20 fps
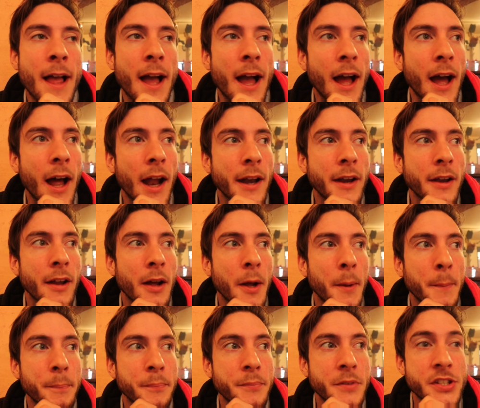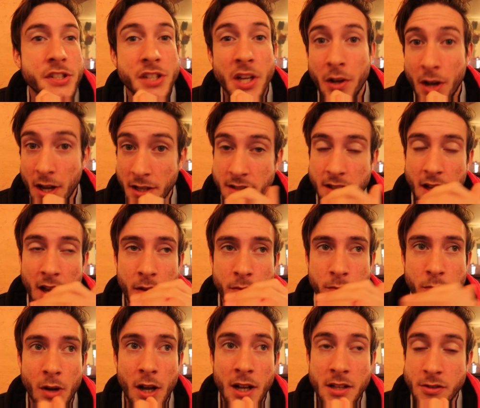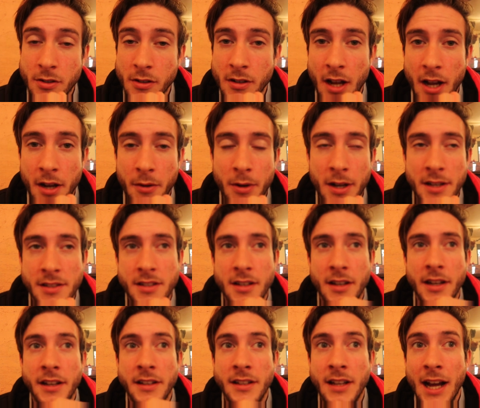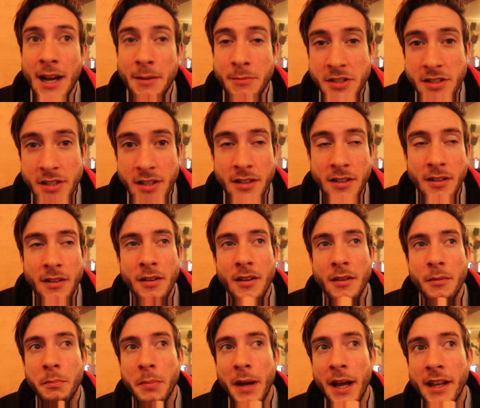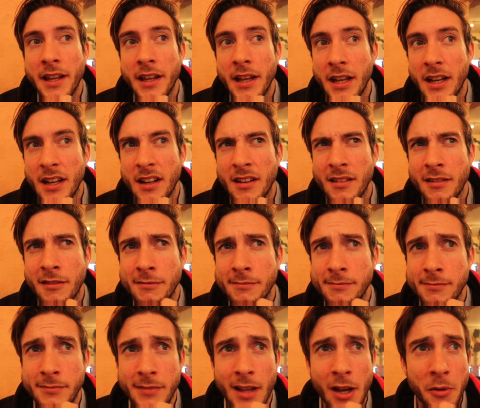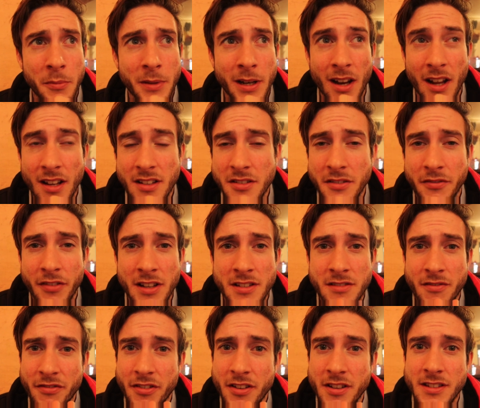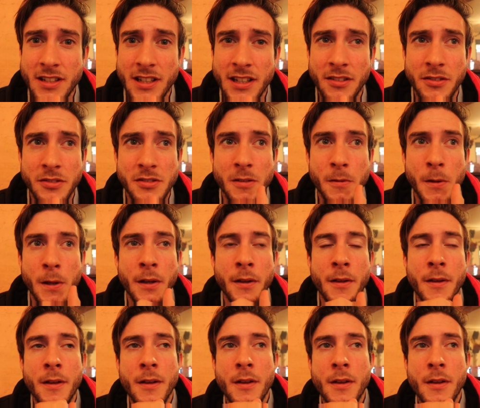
And so I took ayahuasca in the Amazon back in, that would be like 2013 or something.